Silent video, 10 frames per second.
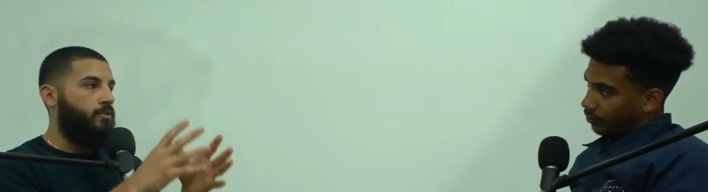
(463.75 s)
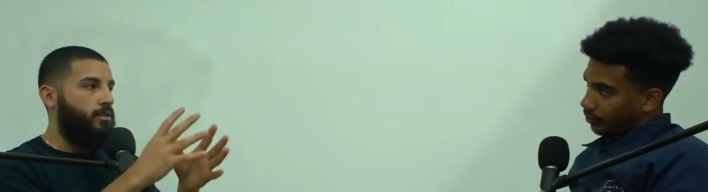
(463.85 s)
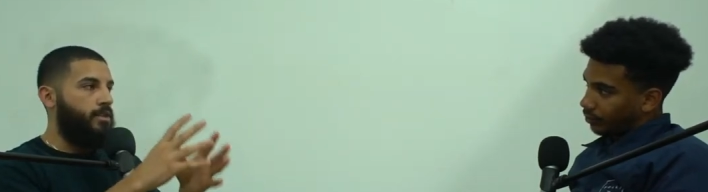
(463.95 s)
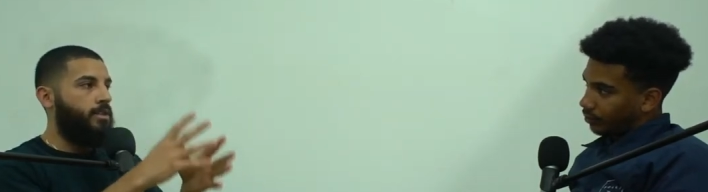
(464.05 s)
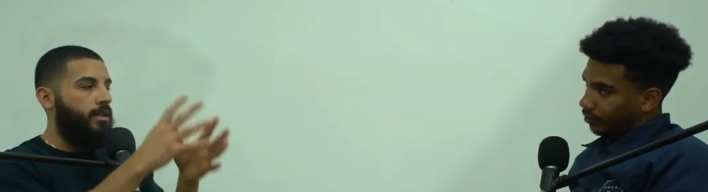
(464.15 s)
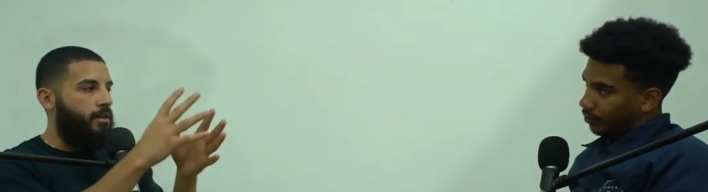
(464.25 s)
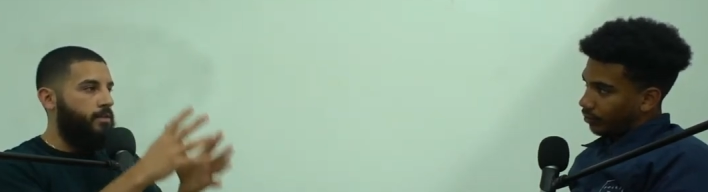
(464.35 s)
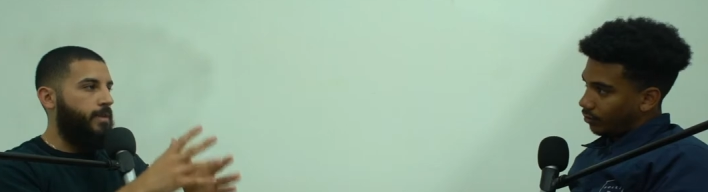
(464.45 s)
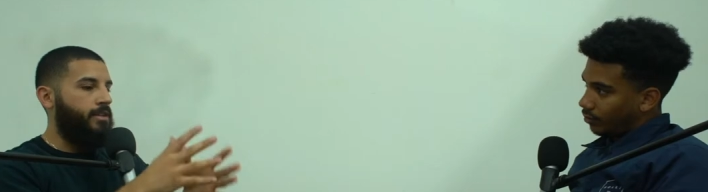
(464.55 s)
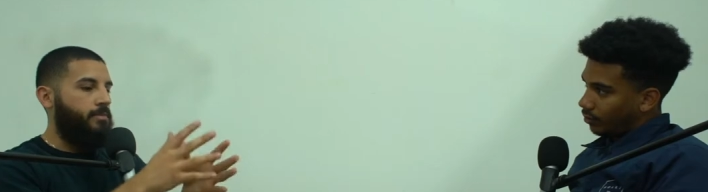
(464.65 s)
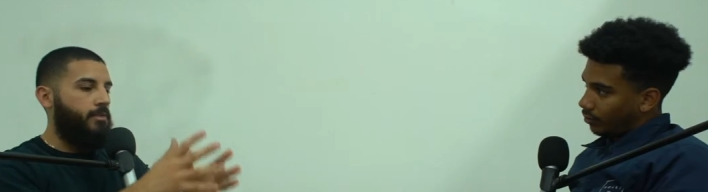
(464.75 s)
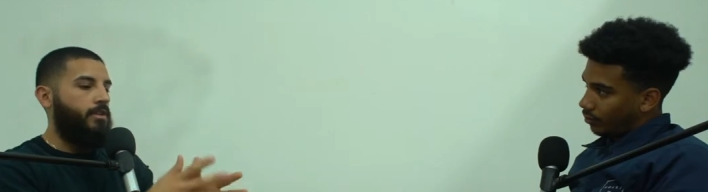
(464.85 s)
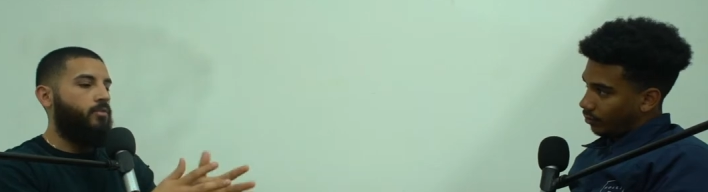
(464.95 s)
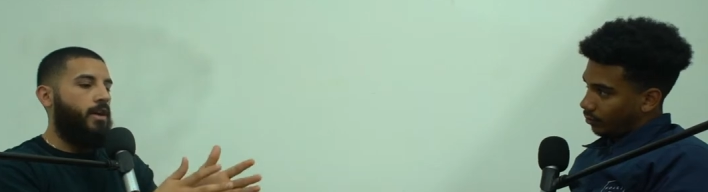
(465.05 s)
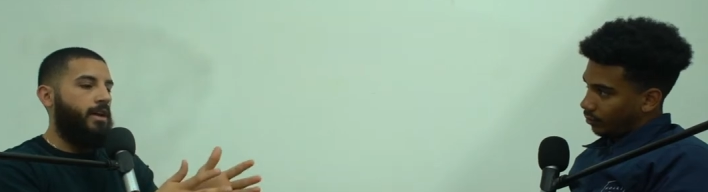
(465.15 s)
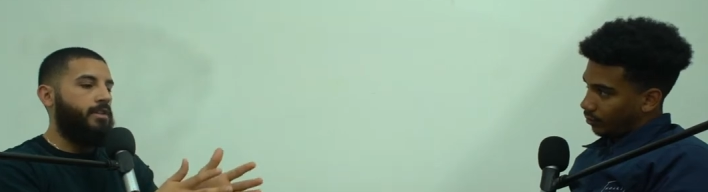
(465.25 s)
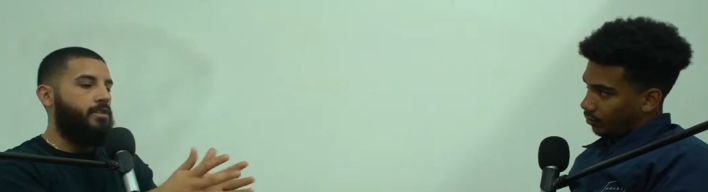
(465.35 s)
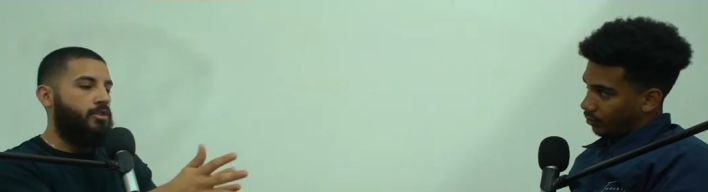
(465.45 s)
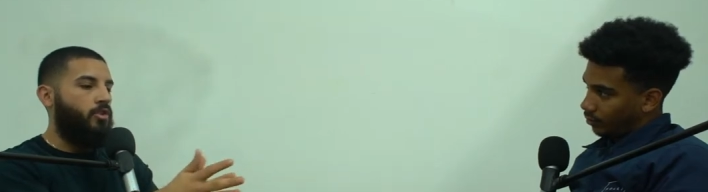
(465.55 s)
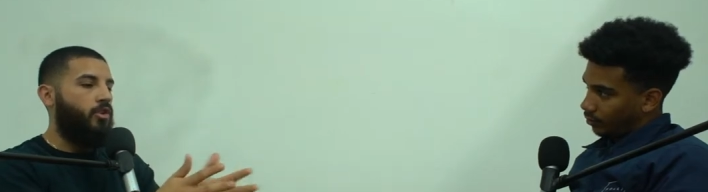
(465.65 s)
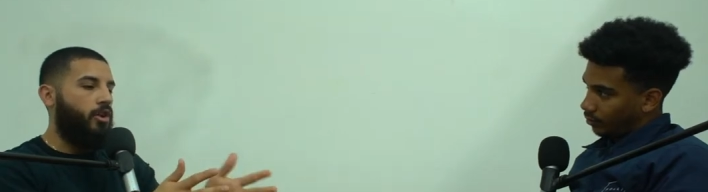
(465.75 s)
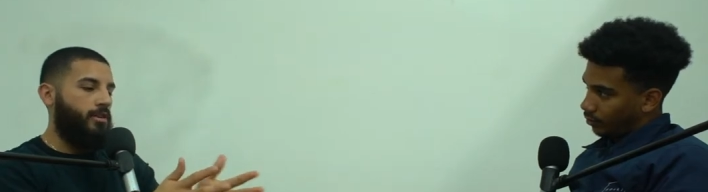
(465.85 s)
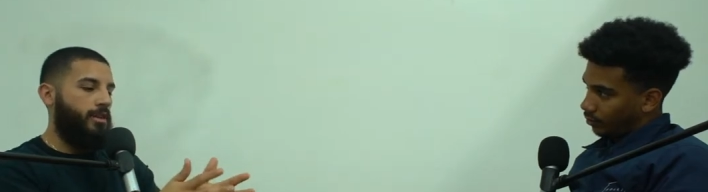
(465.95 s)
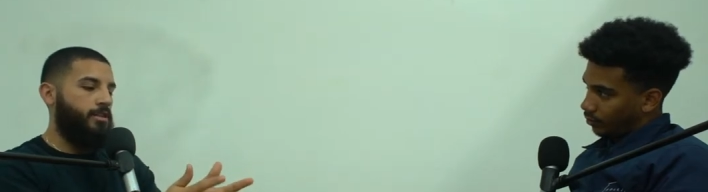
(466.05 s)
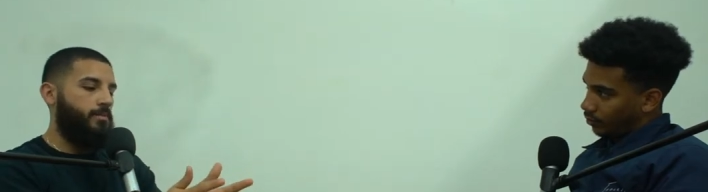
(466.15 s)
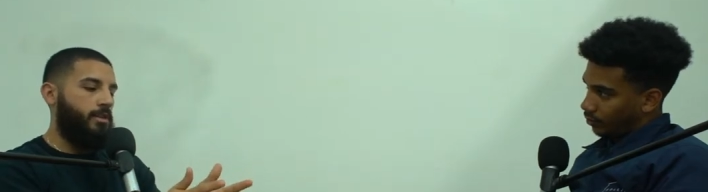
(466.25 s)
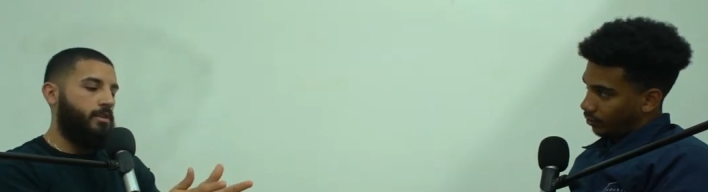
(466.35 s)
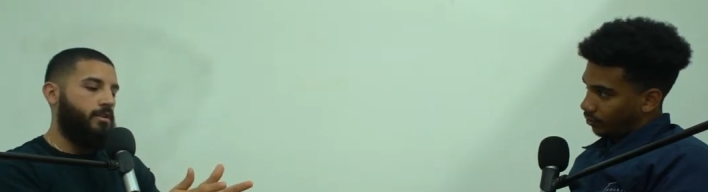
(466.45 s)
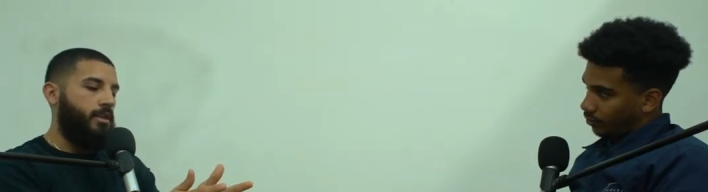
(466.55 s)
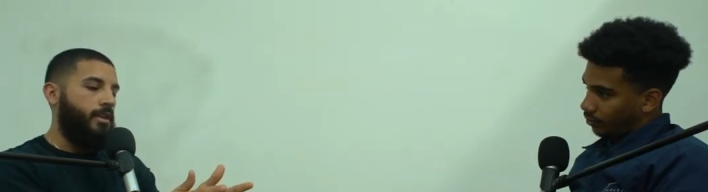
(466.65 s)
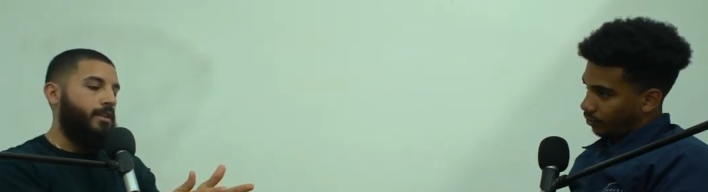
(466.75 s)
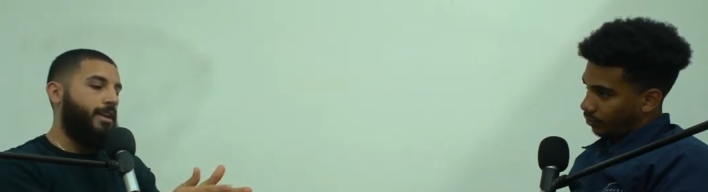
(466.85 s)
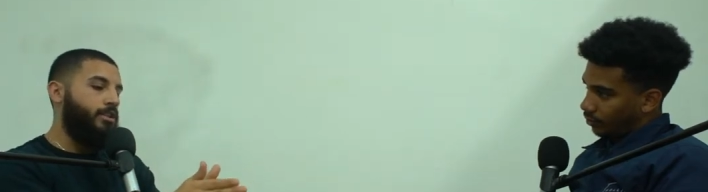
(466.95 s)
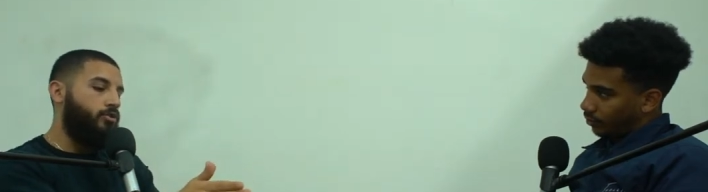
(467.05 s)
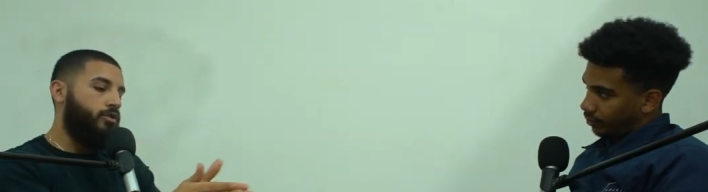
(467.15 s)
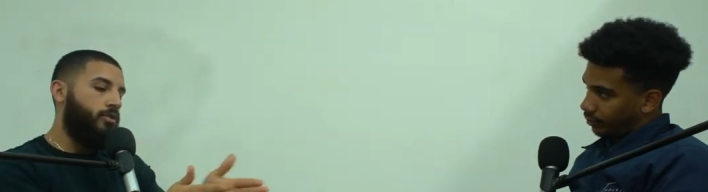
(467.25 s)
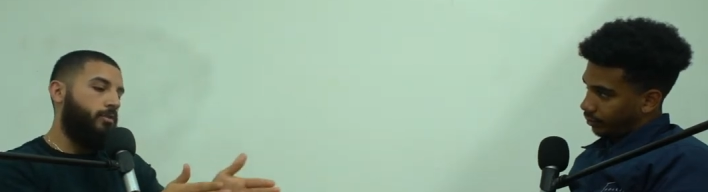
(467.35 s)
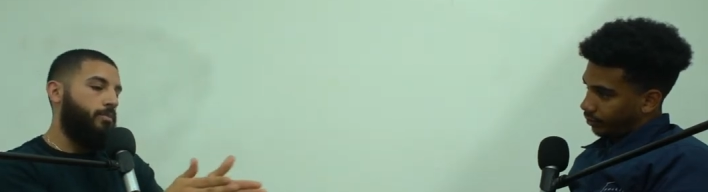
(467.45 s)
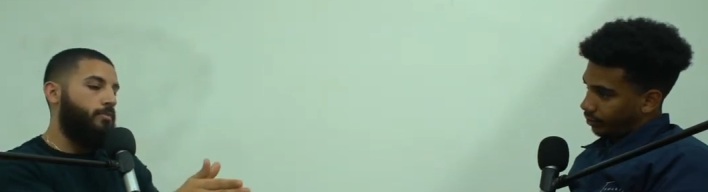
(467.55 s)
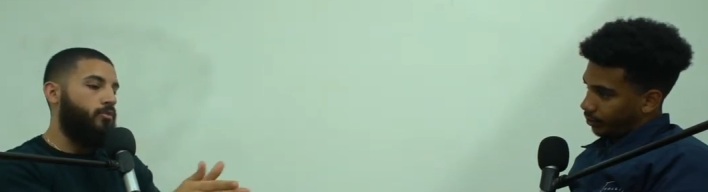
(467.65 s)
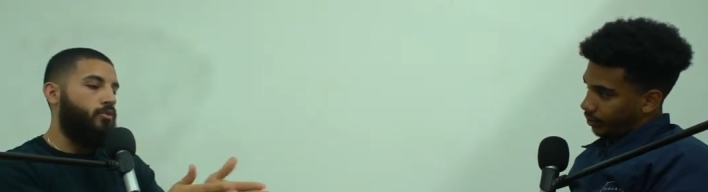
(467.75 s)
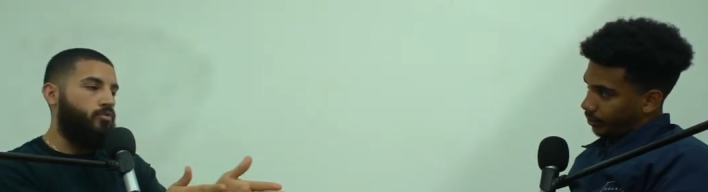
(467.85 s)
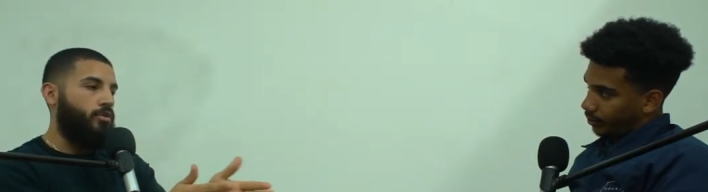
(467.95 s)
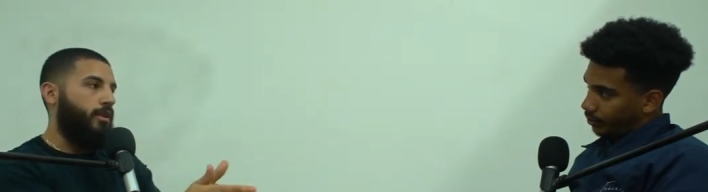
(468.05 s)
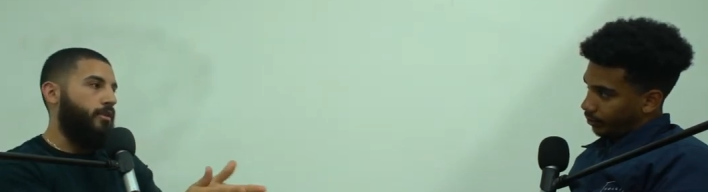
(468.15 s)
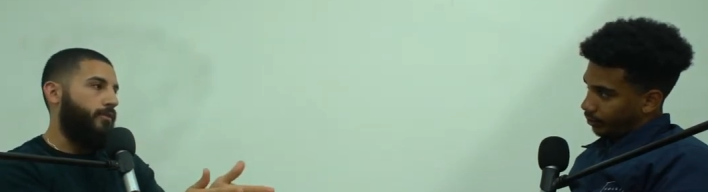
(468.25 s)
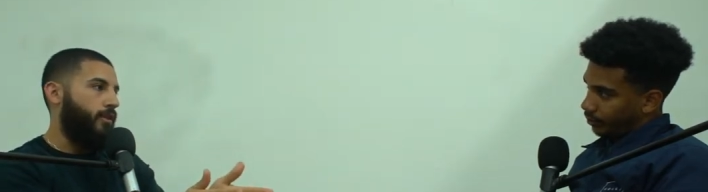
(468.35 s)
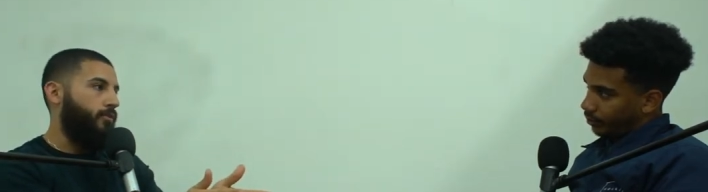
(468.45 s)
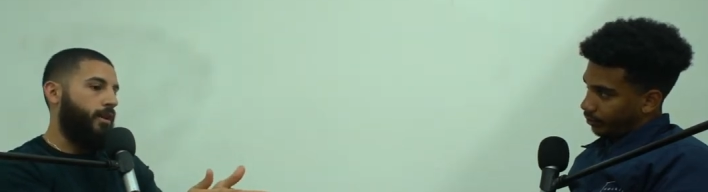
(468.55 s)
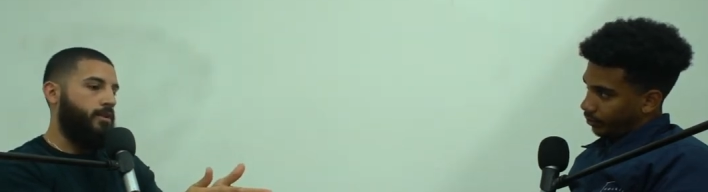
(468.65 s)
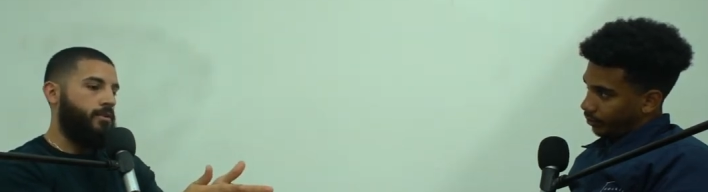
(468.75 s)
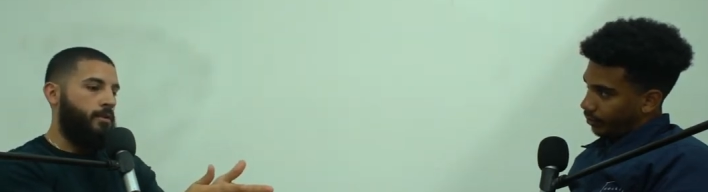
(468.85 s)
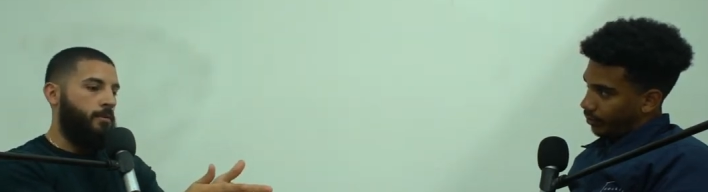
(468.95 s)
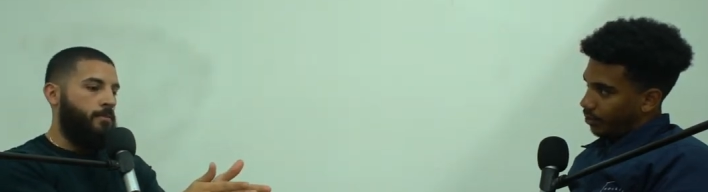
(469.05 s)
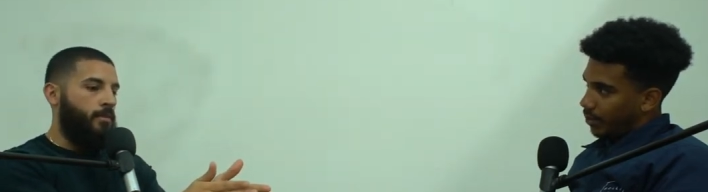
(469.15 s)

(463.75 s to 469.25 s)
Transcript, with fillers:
Speaker 1: And the reason it comes back to money and why it's such a hard thing is because that's usually where people lose a lot of faith, right? Because